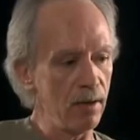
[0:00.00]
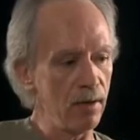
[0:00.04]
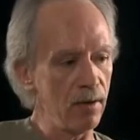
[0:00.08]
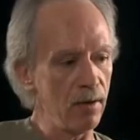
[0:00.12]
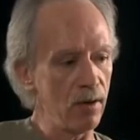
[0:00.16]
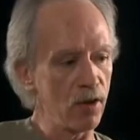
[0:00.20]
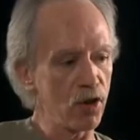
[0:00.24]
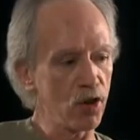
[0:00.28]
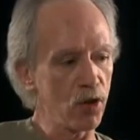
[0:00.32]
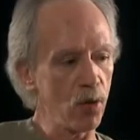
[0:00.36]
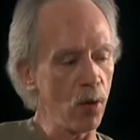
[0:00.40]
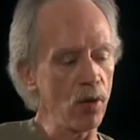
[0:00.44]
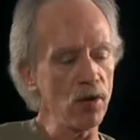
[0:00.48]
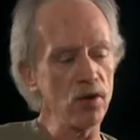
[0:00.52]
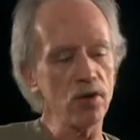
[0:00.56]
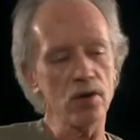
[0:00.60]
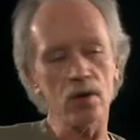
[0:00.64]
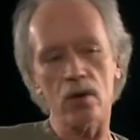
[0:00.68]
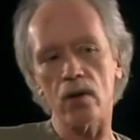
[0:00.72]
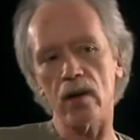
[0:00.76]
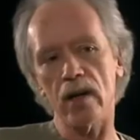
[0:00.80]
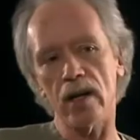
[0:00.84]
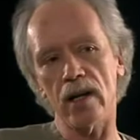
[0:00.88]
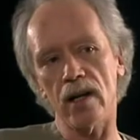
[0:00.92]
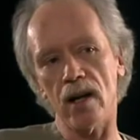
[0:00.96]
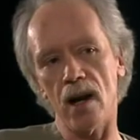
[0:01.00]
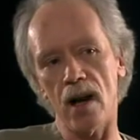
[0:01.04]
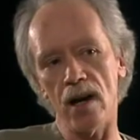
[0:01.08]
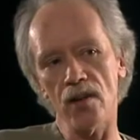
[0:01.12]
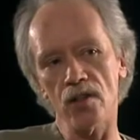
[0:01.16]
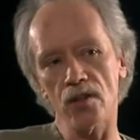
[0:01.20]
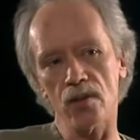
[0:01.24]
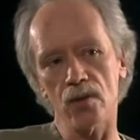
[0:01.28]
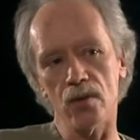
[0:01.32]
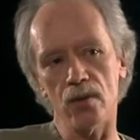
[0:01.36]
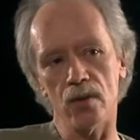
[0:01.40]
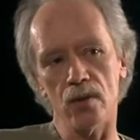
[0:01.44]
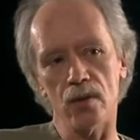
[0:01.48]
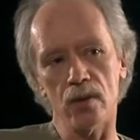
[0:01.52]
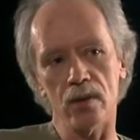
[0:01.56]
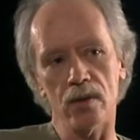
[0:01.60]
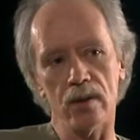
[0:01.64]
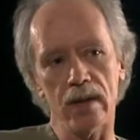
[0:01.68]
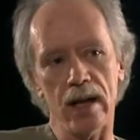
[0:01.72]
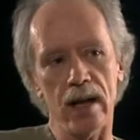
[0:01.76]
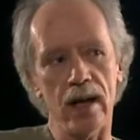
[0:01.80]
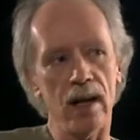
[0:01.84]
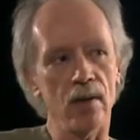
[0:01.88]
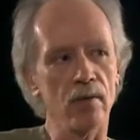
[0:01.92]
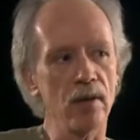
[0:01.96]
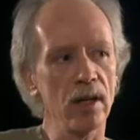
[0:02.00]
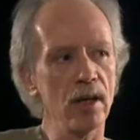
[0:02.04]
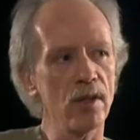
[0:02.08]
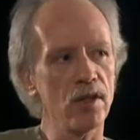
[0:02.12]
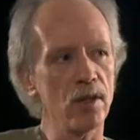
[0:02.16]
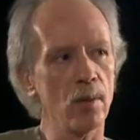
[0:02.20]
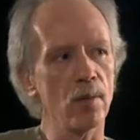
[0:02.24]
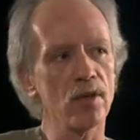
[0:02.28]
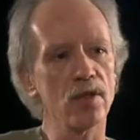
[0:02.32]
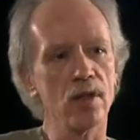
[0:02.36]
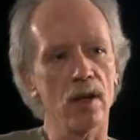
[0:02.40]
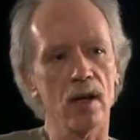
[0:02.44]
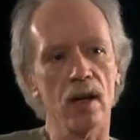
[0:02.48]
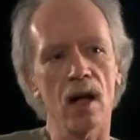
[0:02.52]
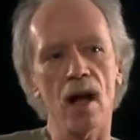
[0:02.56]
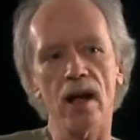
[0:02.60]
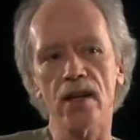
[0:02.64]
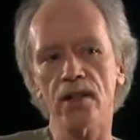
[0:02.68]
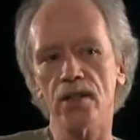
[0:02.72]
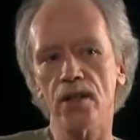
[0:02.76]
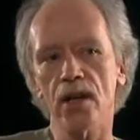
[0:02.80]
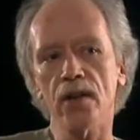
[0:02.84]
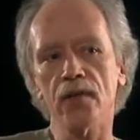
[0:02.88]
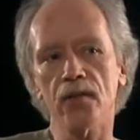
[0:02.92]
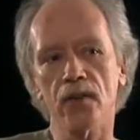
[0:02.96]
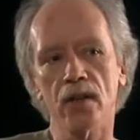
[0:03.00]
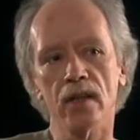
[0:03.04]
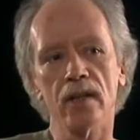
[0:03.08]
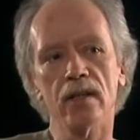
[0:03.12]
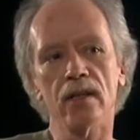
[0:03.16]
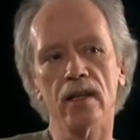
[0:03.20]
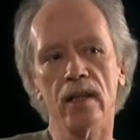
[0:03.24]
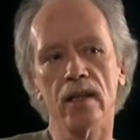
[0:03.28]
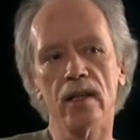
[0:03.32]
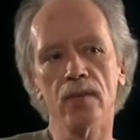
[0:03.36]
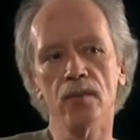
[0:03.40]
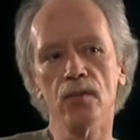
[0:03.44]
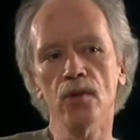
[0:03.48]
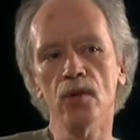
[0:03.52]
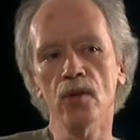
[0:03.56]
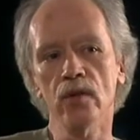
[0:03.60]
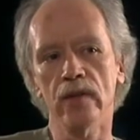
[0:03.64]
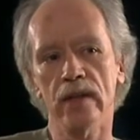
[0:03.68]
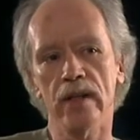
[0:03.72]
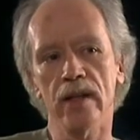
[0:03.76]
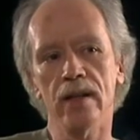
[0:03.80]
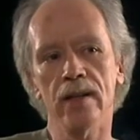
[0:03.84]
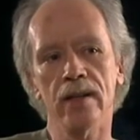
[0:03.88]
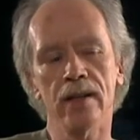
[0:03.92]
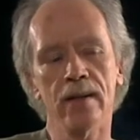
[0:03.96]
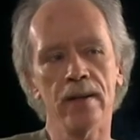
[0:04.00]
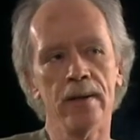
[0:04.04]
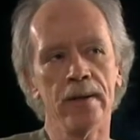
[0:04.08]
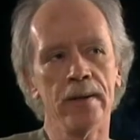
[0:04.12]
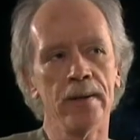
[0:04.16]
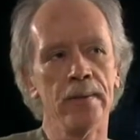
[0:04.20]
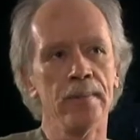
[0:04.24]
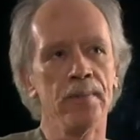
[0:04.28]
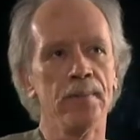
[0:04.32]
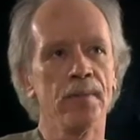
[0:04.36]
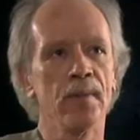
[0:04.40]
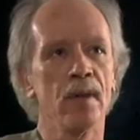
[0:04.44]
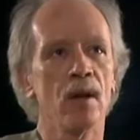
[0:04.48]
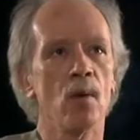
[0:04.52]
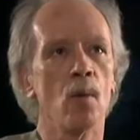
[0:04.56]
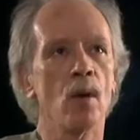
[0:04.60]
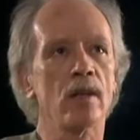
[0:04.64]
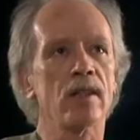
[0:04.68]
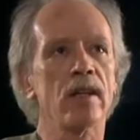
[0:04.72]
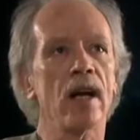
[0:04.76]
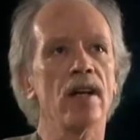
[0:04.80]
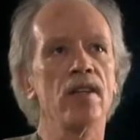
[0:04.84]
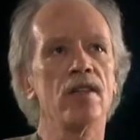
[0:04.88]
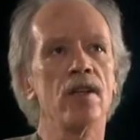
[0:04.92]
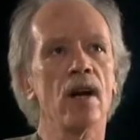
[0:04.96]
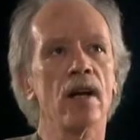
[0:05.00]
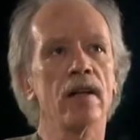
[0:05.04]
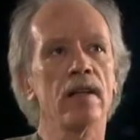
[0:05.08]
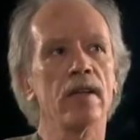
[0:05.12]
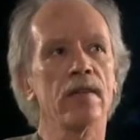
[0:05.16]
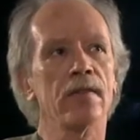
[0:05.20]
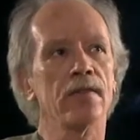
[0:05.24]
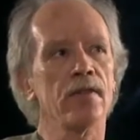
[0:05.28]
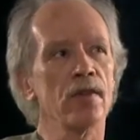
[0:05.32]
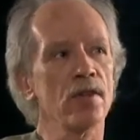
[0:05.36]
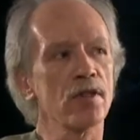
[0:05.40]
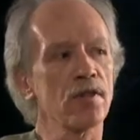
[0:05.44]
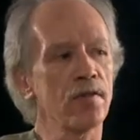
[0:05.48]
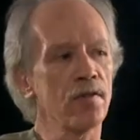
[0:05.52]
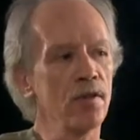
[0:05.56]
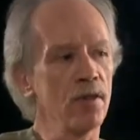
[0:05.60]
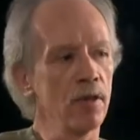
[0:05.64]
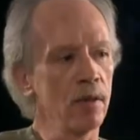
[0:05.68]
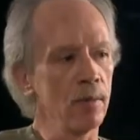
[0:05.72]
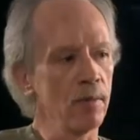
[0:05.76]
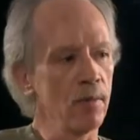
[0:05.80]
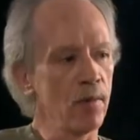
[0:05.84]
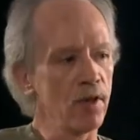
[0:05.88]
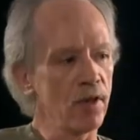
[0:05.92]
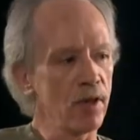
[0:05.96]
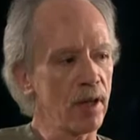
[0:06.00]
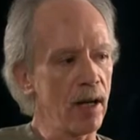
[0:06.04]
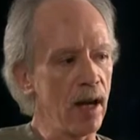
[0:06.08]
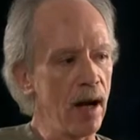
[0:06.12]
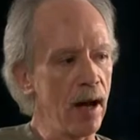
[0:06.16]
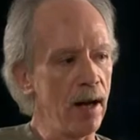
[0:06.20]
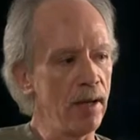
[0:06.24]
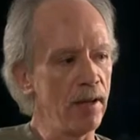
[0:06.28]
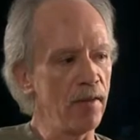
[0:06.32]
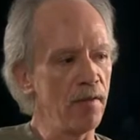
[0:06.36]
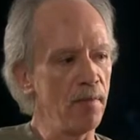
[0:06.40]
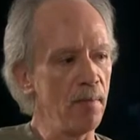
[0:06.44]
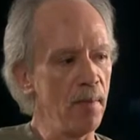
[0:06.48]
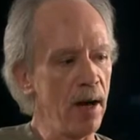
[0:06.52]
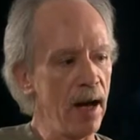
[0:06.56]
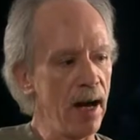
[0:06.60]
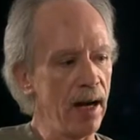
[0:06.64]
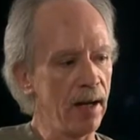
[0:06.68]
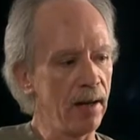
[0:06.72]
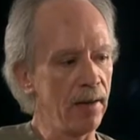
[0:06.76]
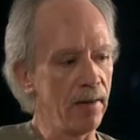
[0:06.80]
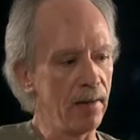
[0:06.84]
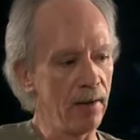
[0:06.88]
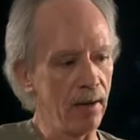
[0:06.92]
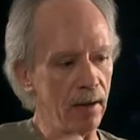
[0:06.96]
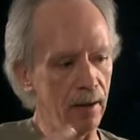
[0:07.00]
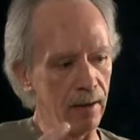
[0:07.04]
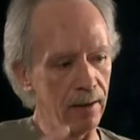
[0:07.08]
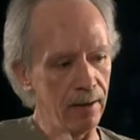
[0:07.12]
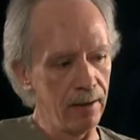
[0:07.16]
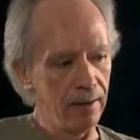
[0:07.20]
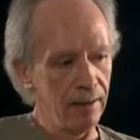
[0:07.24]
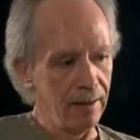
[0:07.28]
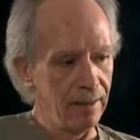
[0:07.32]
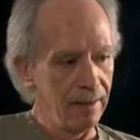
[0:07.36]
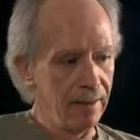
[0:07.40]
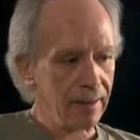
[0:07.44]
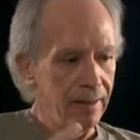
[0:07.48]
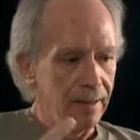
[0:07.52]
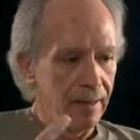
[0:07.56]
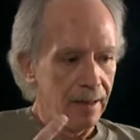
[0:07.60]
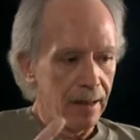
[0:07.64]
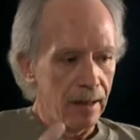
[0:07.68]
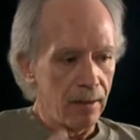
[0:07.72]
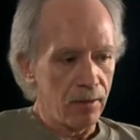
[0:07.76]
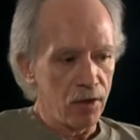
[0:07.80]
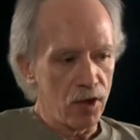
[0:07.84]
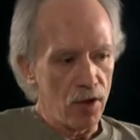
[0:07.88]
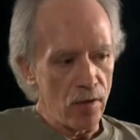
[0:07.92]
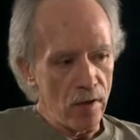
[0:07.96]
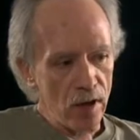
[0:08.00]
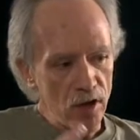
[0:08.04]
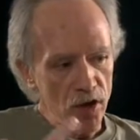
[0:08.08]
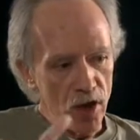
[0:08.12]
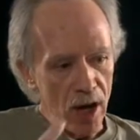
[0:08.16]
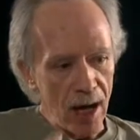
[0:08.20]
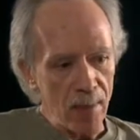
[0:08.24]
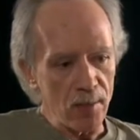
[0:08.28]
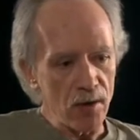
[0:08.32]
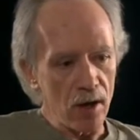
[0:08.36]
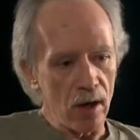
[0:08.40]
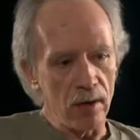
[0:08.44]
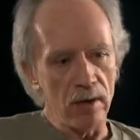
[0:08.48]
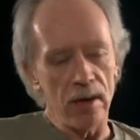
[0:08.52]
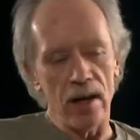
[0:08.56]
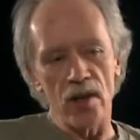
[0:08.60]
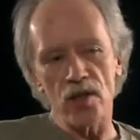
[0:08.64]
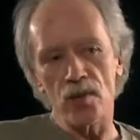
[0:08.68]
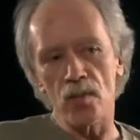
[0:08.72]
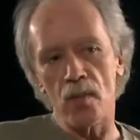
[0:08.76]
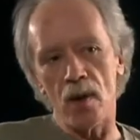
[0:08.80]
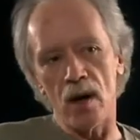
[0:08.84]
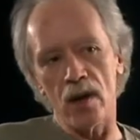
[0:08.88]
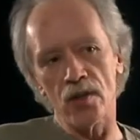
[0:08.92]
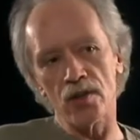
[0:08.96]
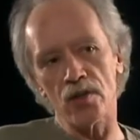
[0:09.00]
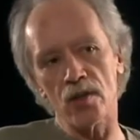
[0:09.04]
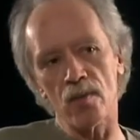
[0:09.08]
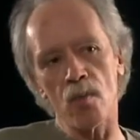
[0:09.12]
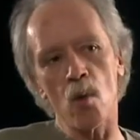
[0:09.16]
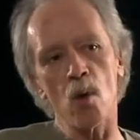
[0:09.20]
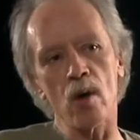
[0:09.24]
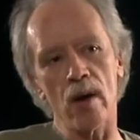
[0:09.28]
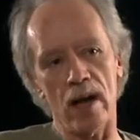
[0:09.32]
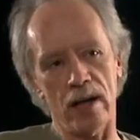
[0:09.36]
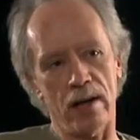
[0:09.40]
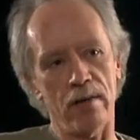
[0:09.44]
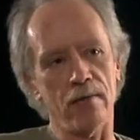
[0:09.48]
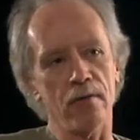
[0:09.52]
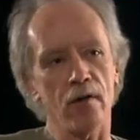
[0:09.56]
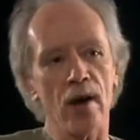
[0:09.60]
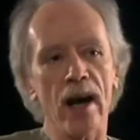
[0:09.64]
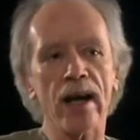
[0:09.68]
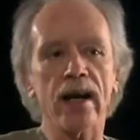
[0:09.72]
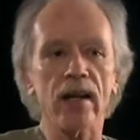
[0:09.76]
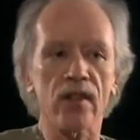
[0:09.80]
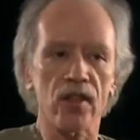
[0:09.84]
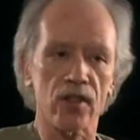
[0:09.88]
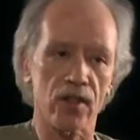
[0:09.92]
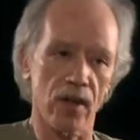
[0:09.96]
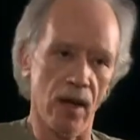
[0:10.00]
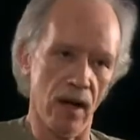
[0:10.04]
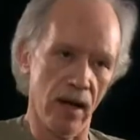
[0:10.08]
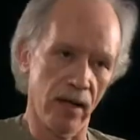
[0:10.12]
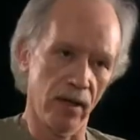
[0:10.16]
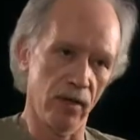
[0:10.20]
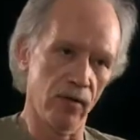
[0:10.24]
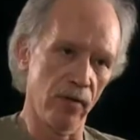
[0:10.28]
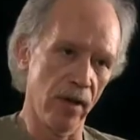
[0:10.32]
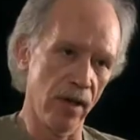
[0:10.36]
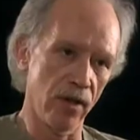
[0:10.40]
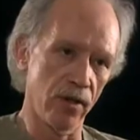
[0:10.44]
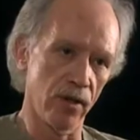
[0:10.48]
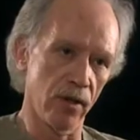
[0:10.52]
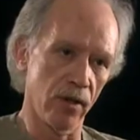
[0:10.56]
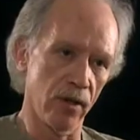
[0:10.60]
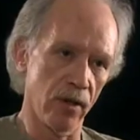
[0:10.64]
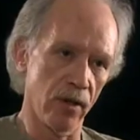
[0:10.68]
short story in high school, and I realized it was a lot different than the movie. What they'd done in the first film was kind of make the James Arness monster more like a Frankenstein creature.